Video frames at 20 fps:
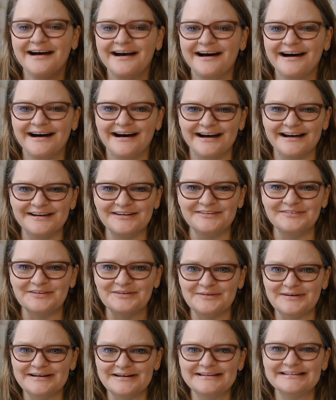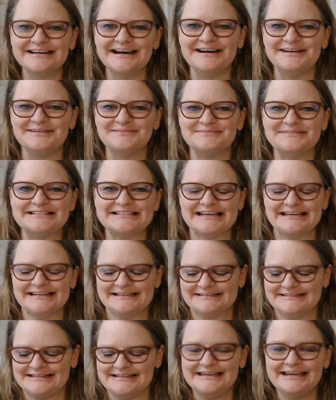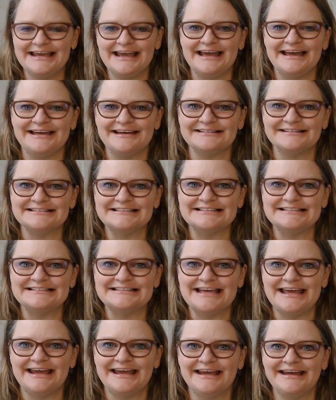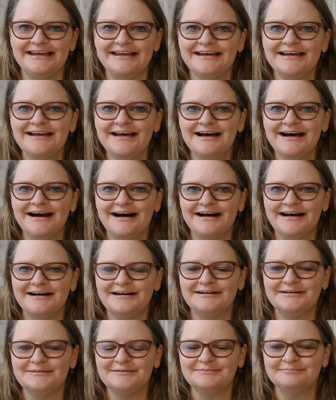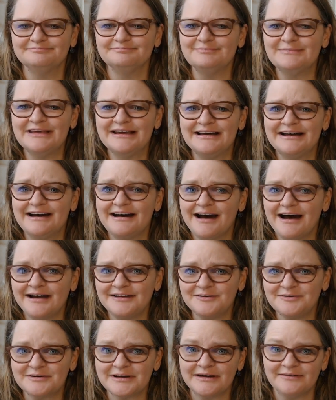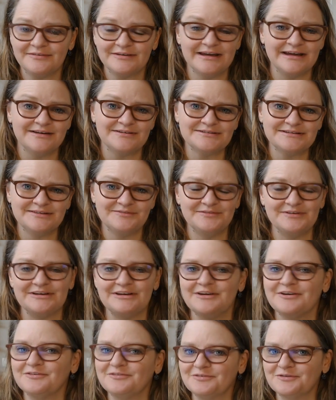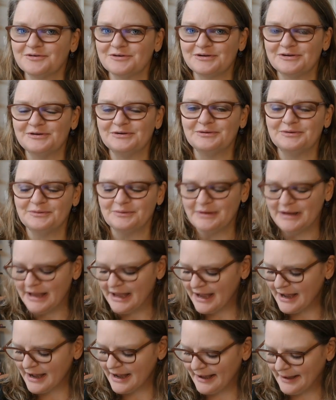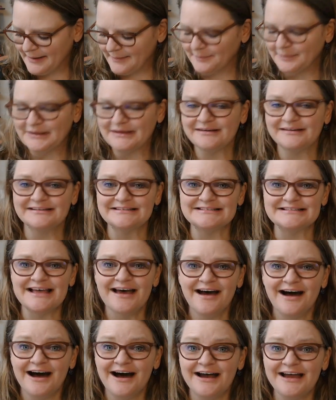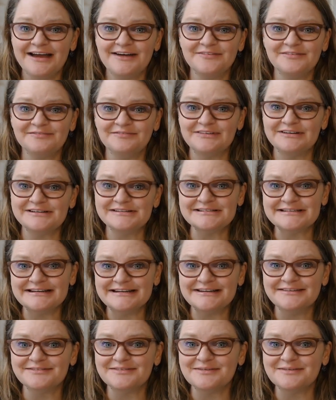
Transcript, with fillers: Hi everyone, I'm Sandy and today, um, yeah, I don't have a countdown video for you uh, because I haven't finished any of the